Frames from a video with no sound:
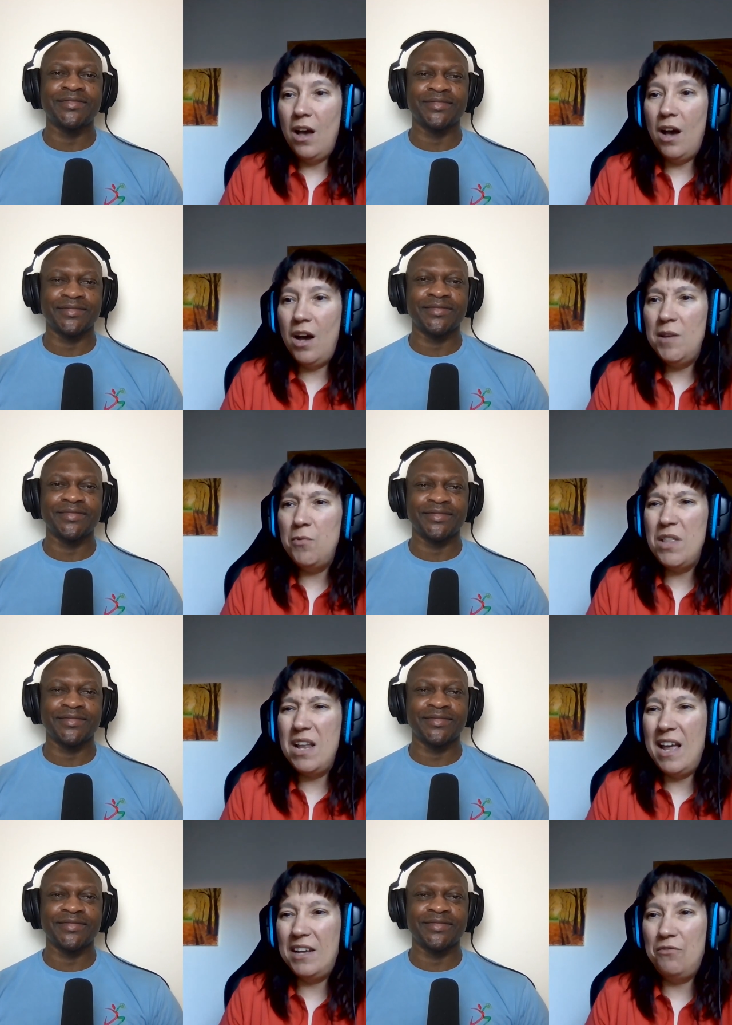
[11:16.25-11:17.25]
Speaker 1: I would
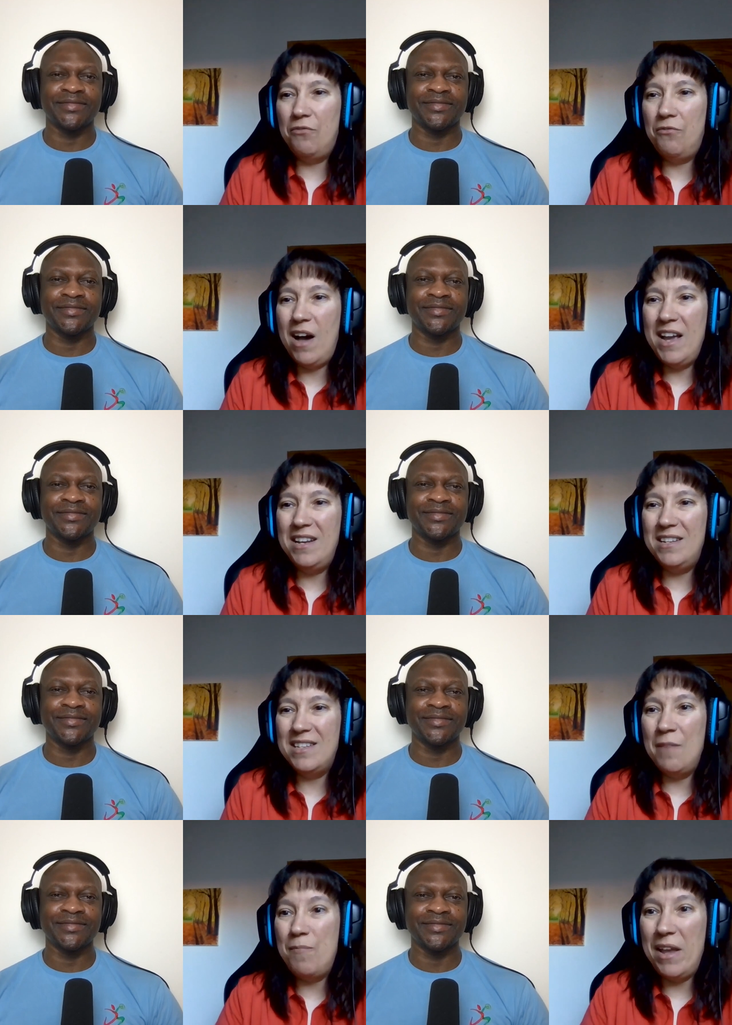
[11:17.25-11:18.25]
like to find
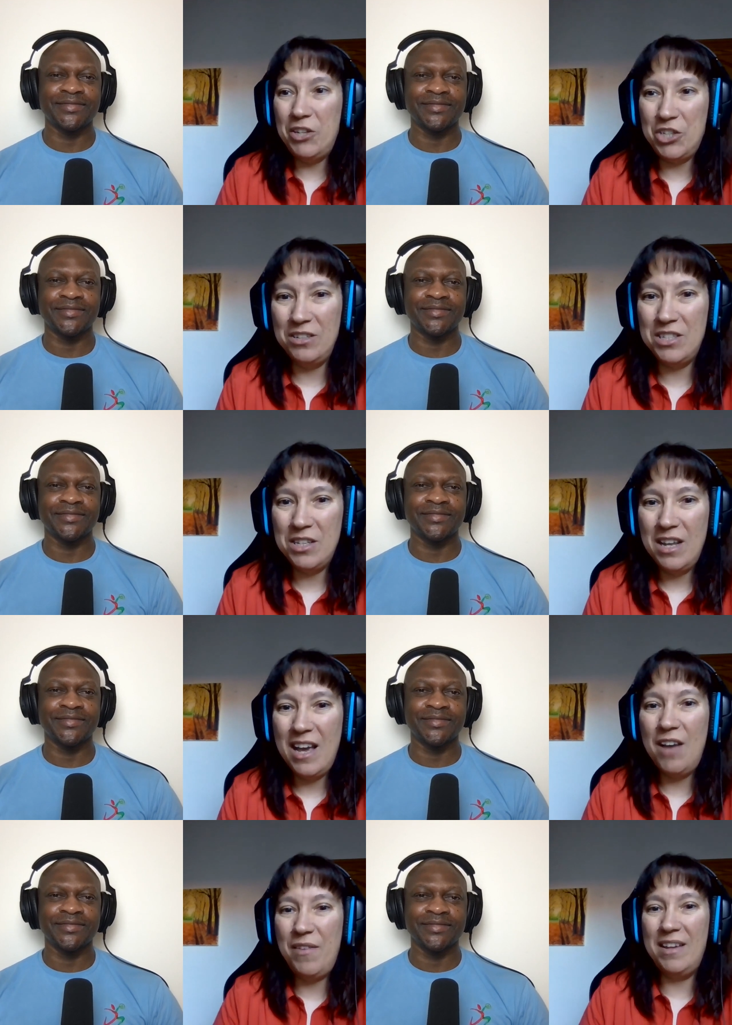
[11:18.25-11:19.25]
a patient
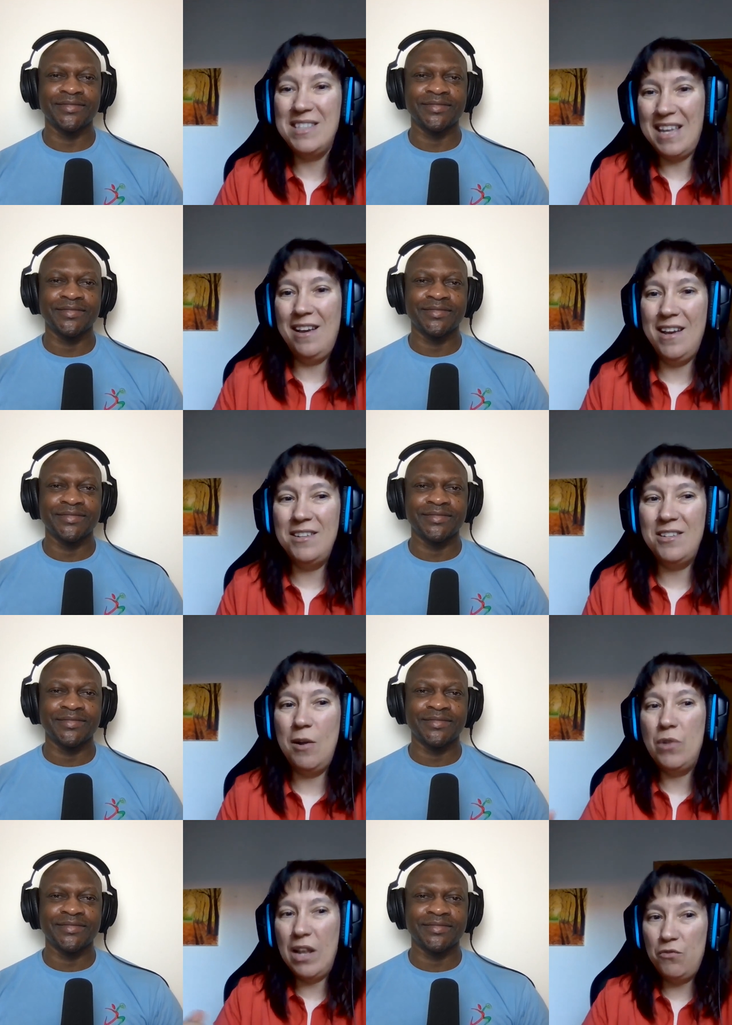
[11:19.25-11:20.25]
having skin cancer. I
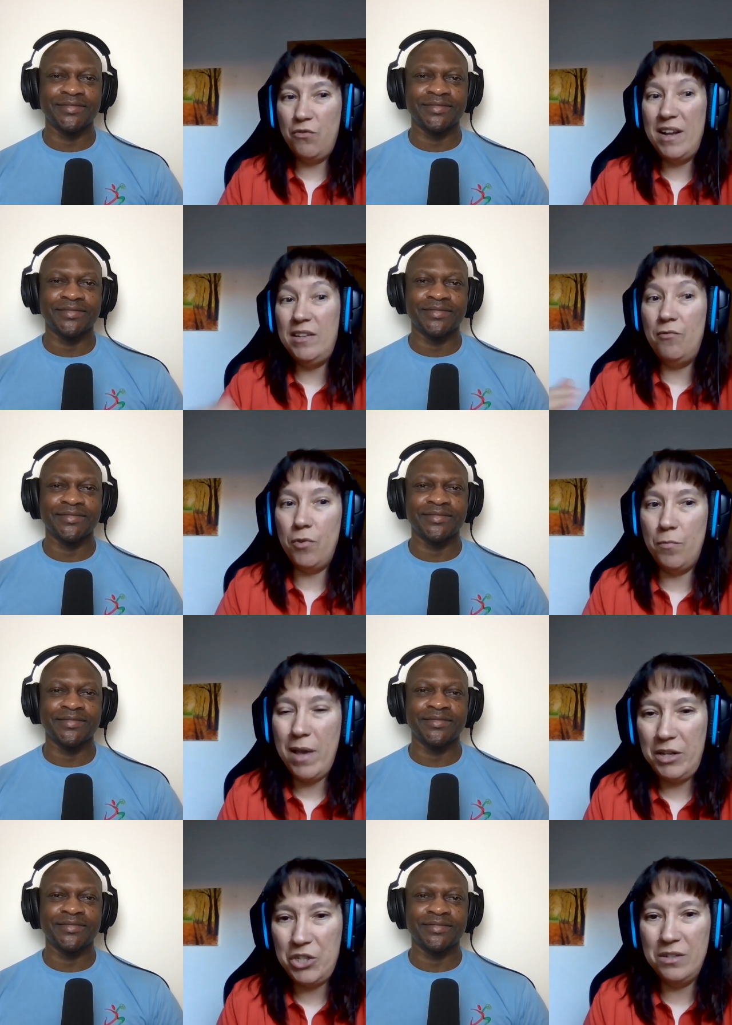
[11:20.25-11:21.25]
would like to find
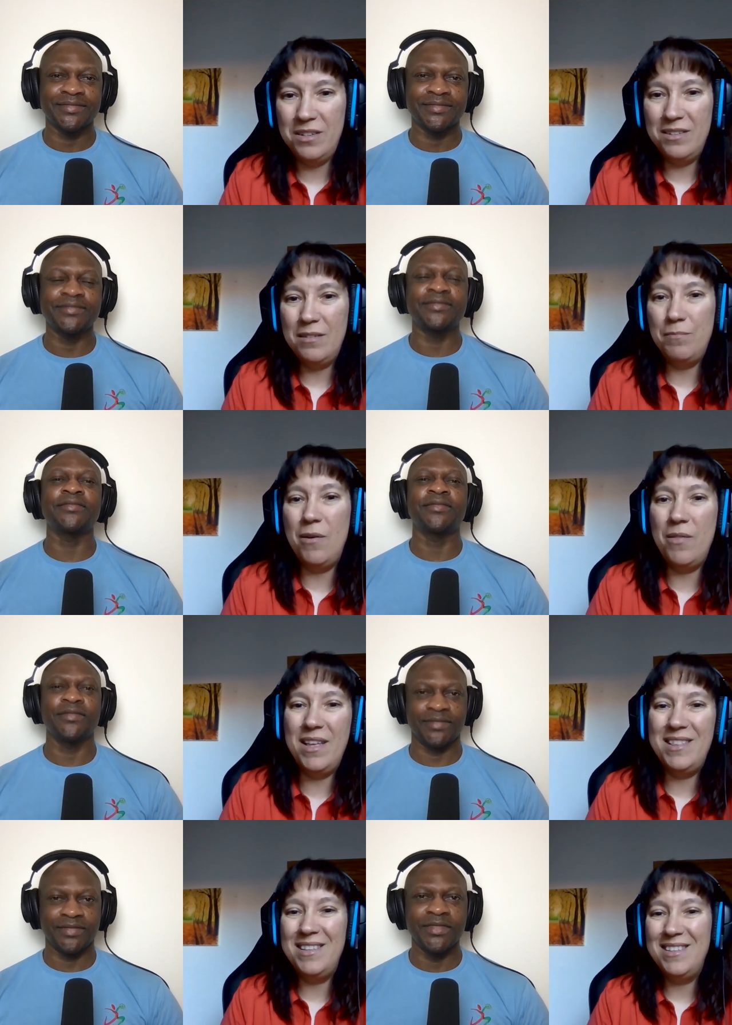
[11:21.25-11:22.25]
information
Speaker 2: mm-hmm. about that.
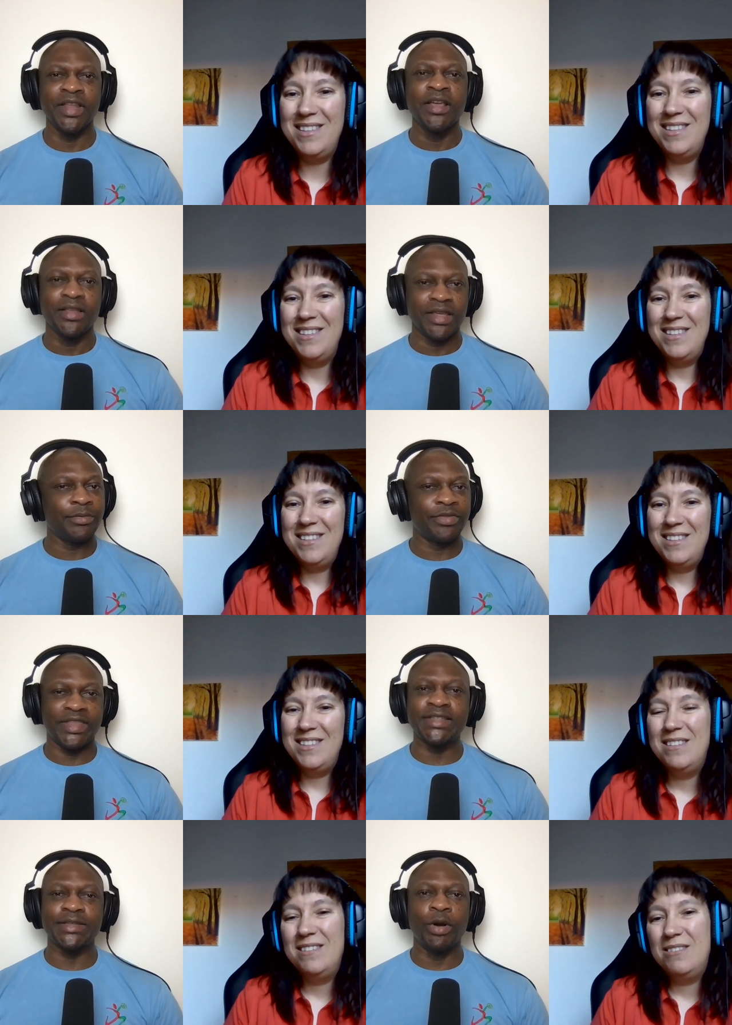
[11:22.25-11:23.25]
Yep,
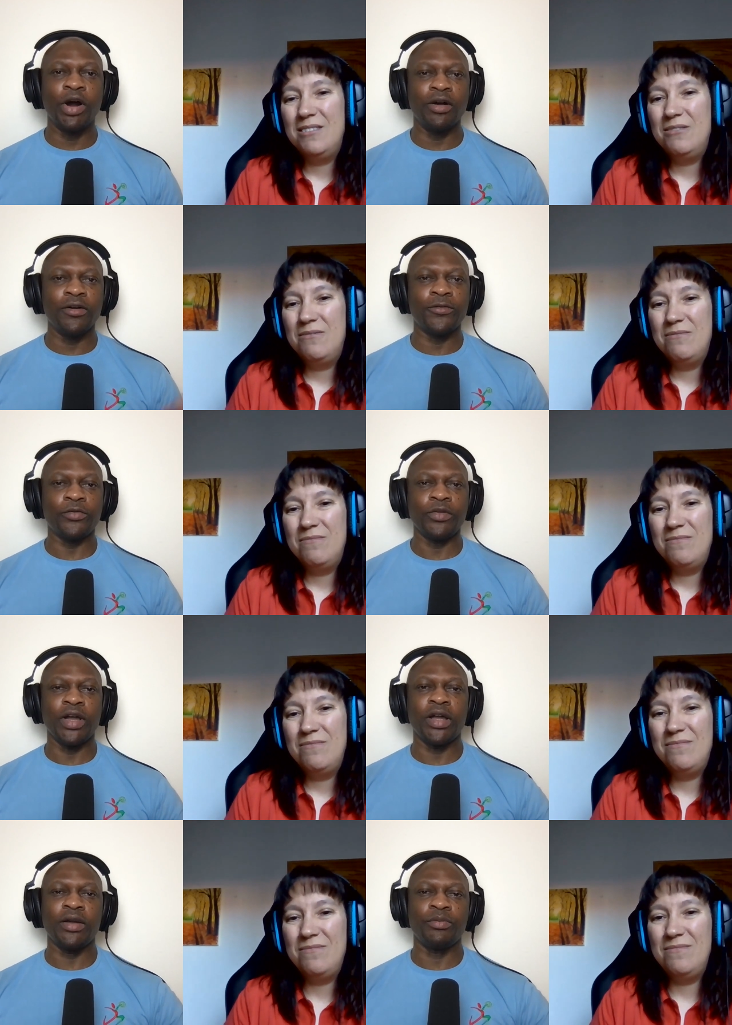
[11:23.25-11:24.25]
this is part of
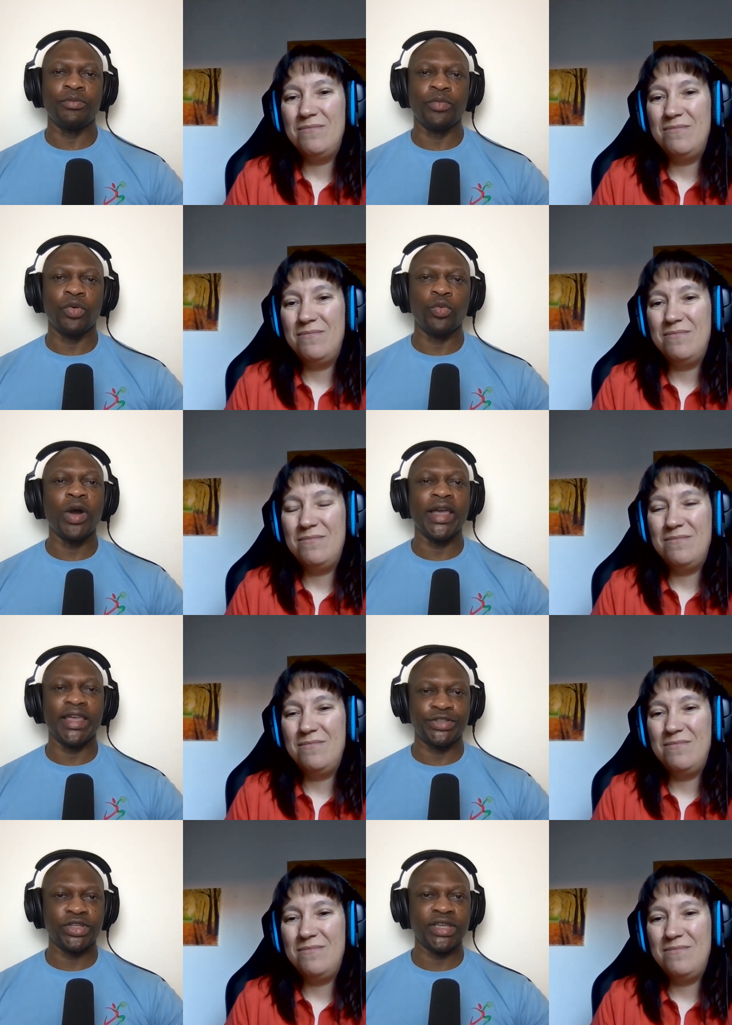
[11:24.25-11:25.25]
um, why
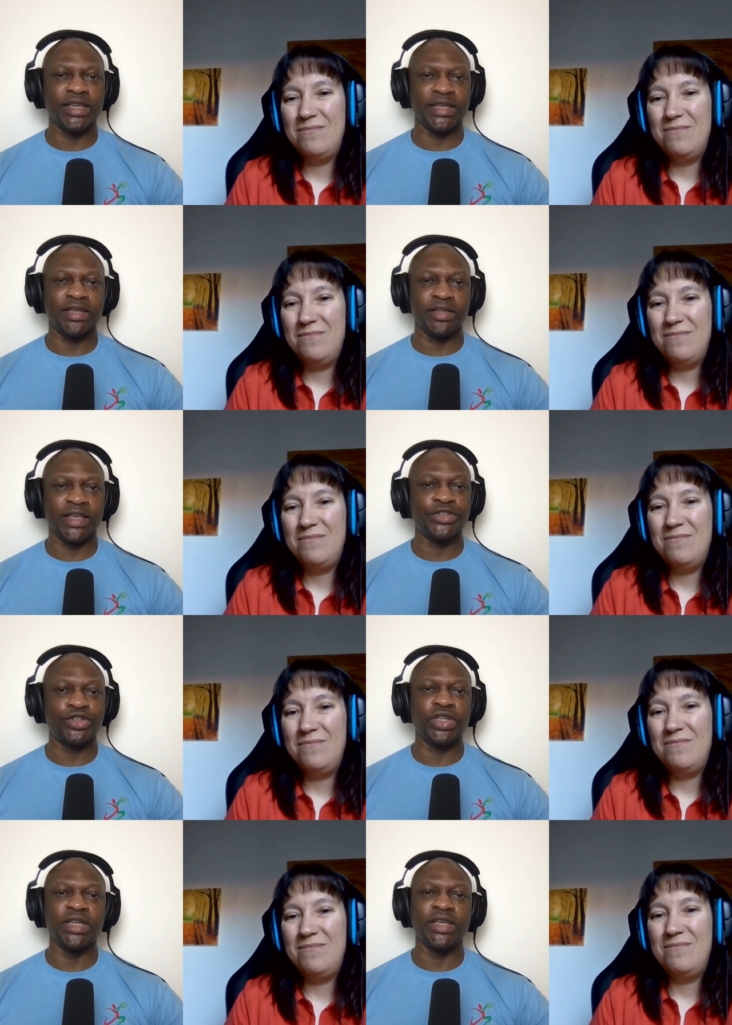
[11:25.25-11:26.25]
SGE
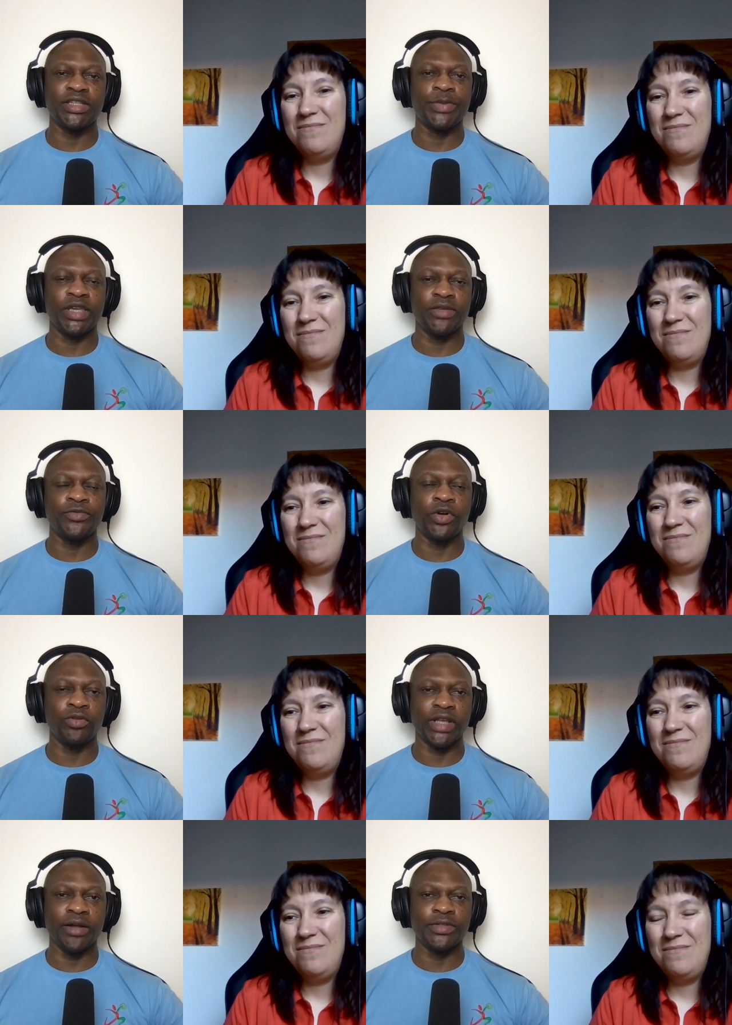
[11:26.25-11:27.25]
SGE is being
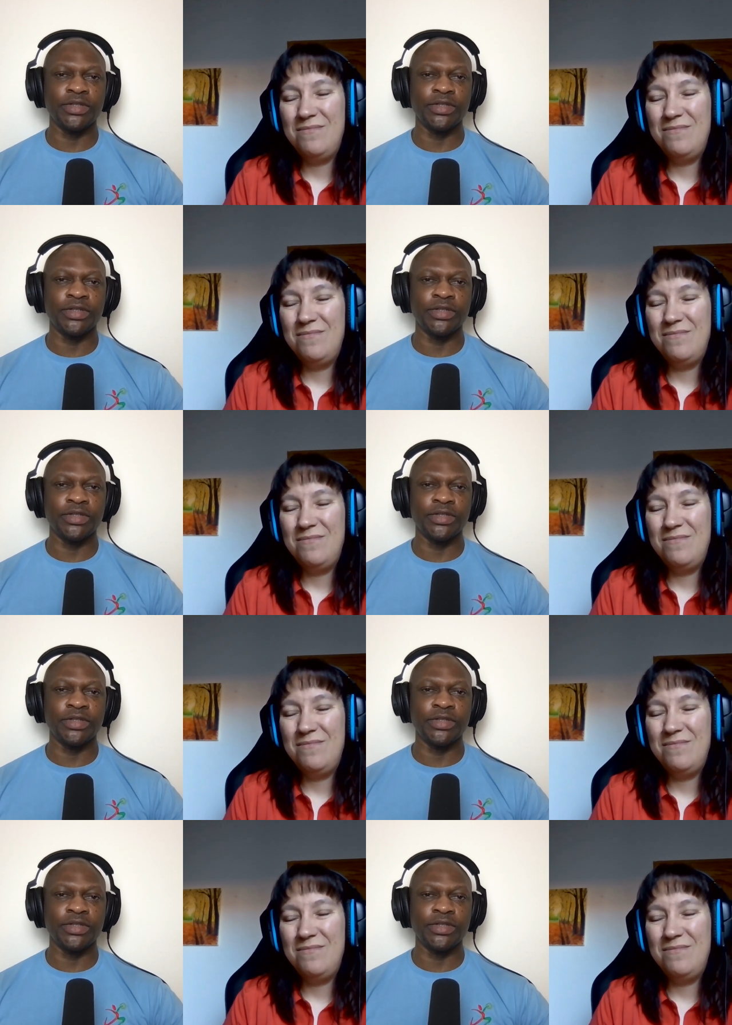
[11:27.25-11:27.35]
rolled out.